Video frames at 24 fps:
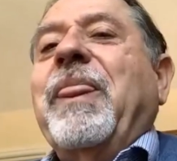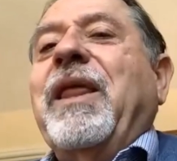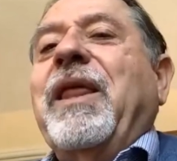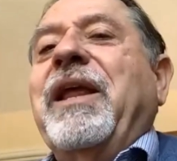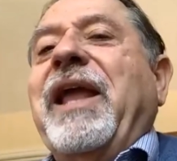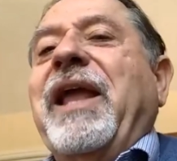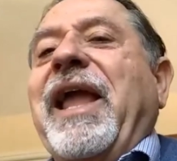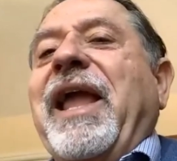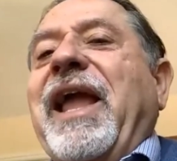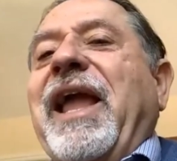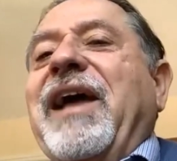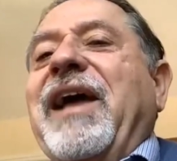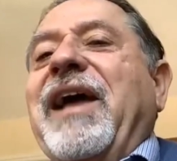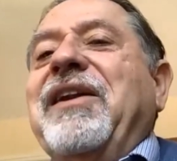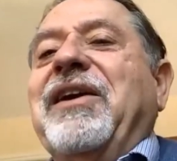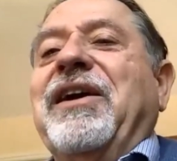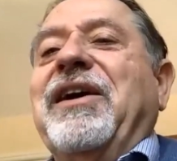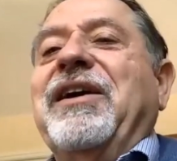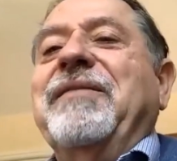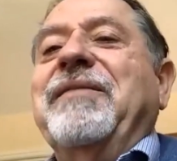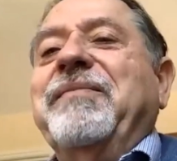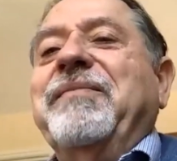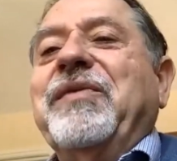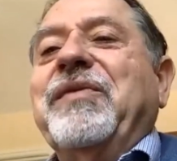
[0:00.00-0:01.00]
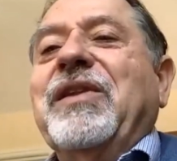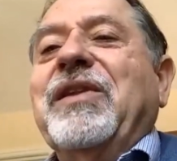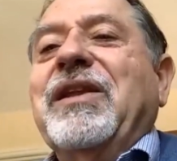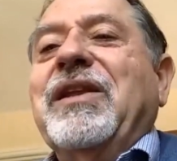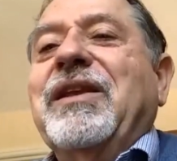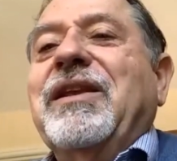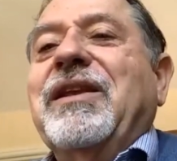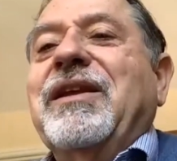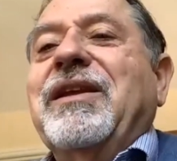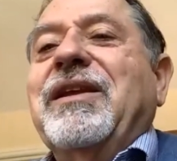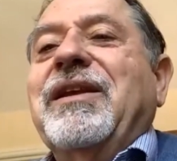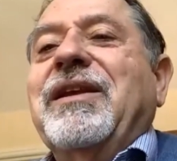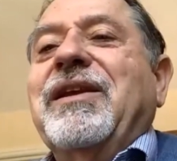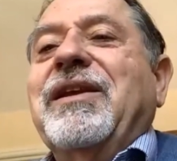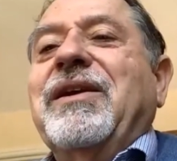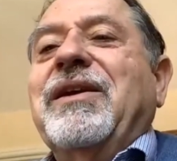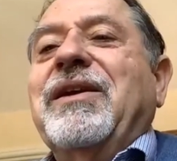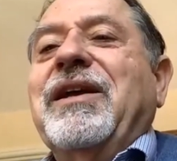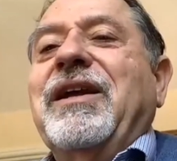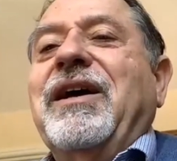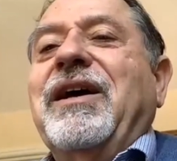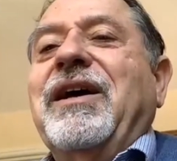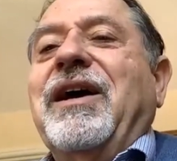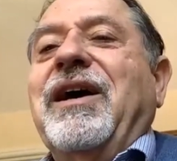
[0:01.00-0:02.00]
Hannah,
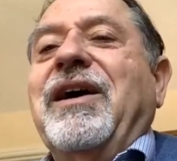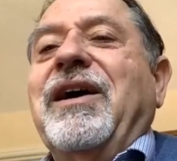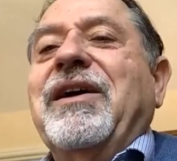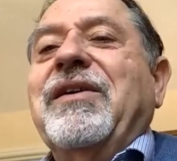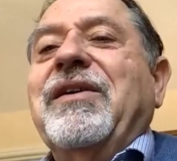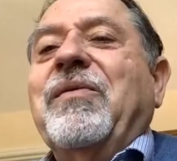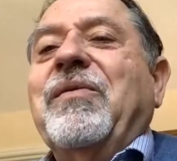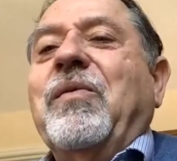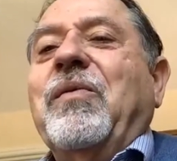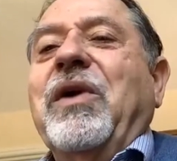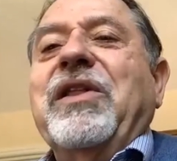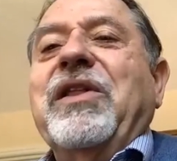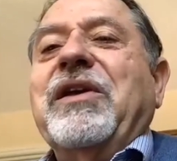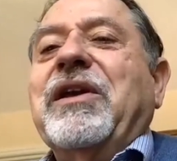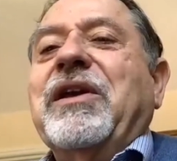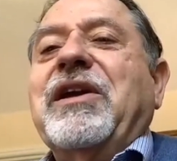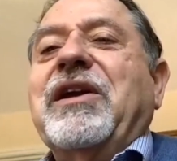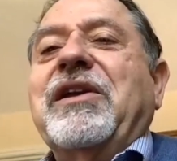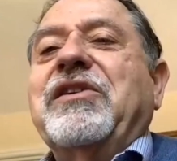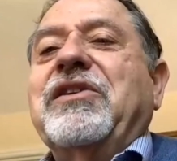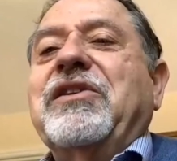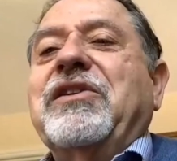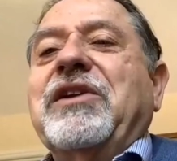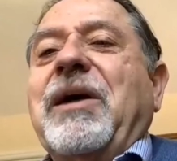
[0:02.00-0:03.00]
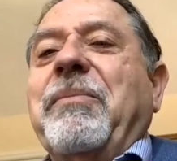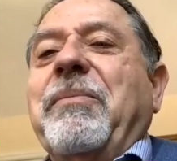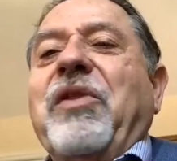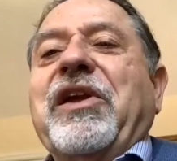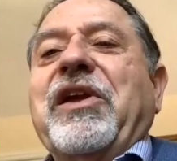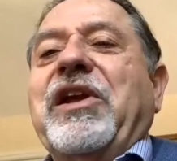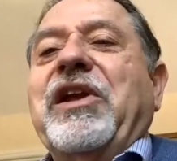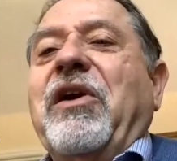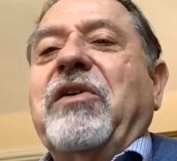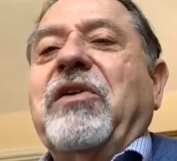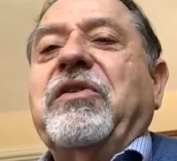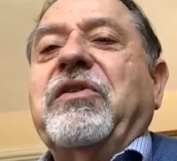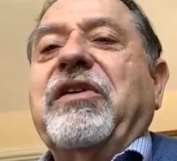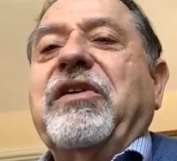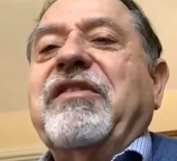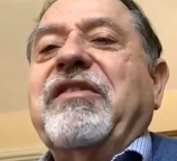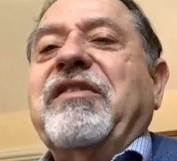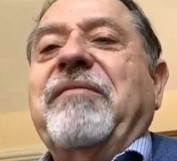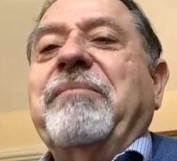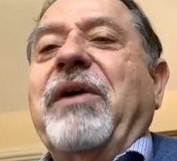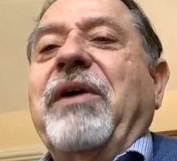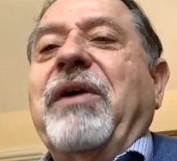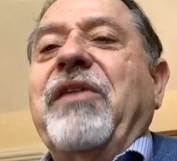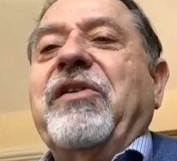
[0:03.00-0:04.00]
a couple of characteristics
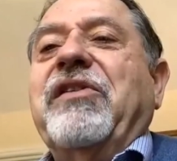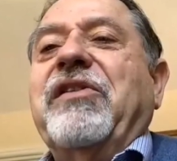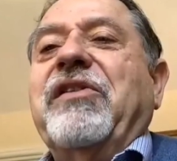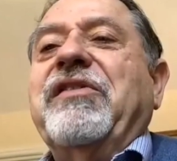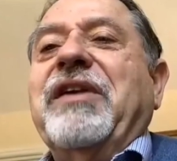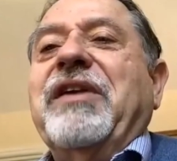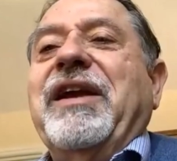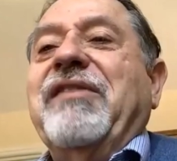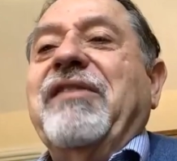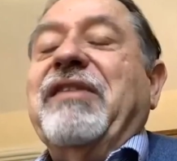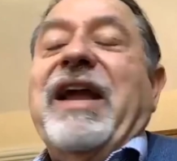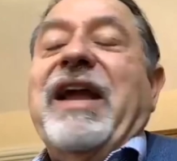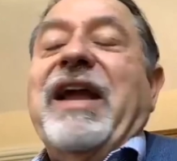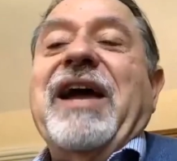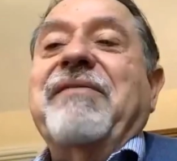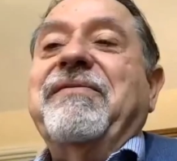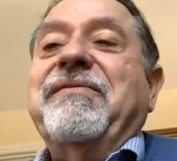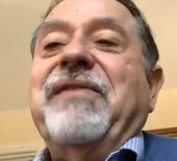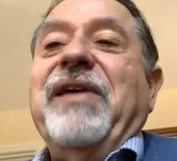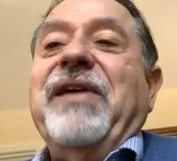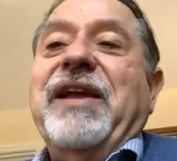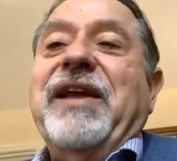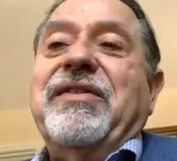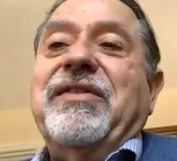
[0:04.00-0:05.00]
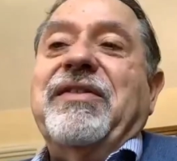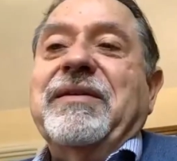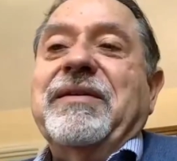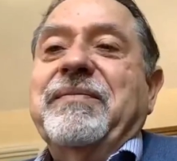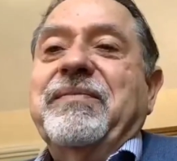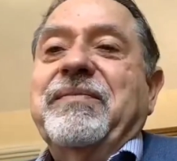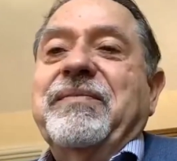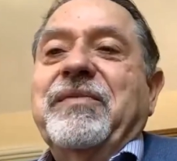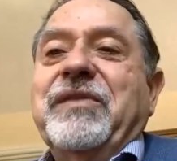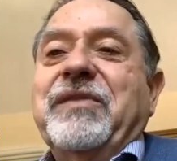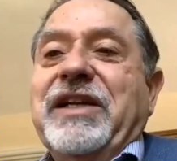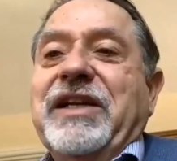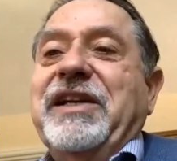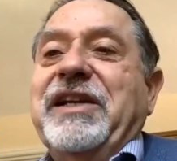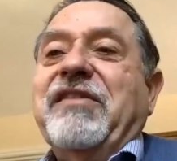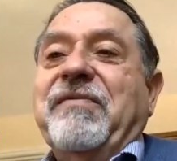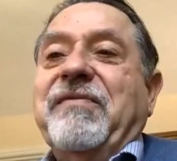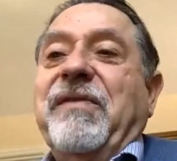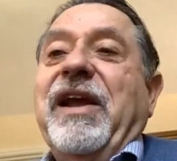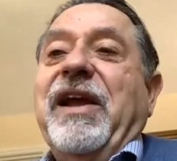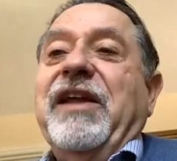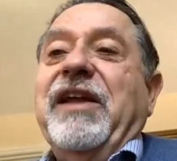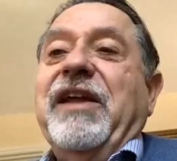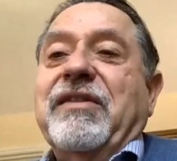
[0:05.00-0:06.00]
of mothers is they have faith. It takes
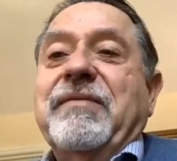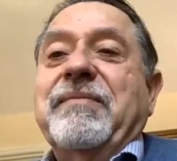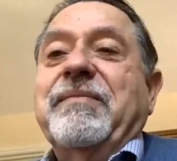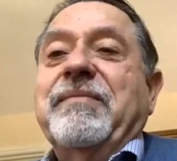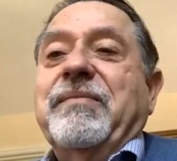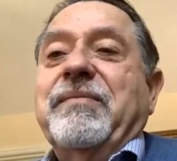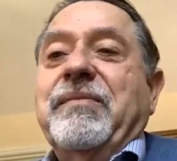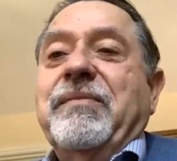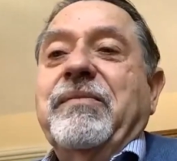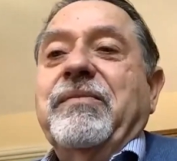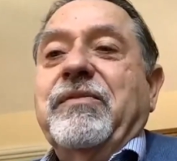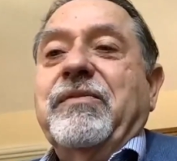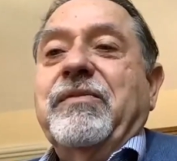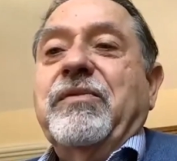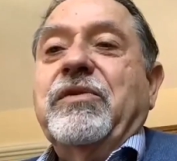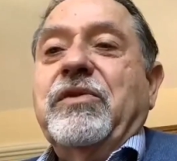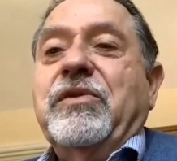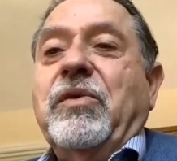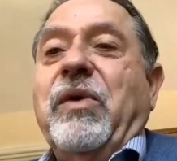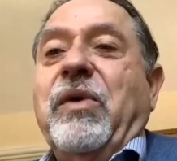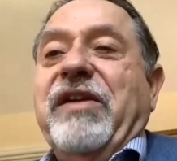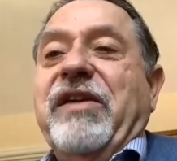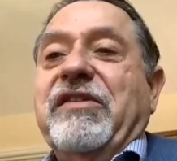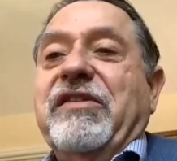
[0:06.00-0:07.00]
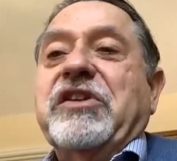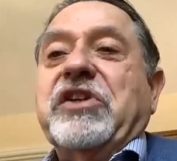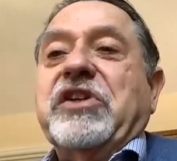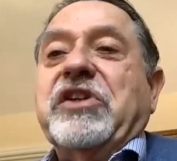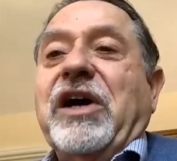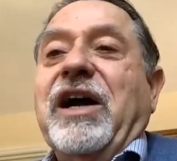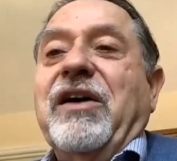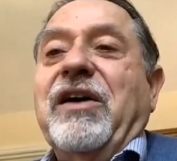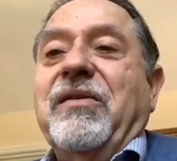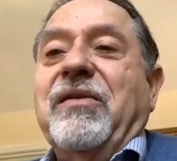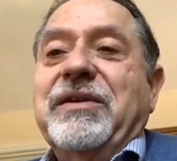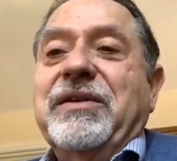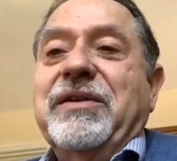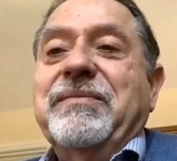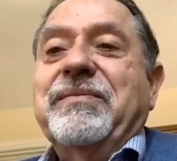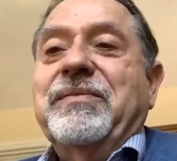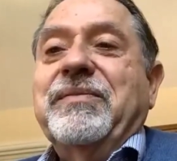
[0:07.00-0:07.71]
faith to raise a child.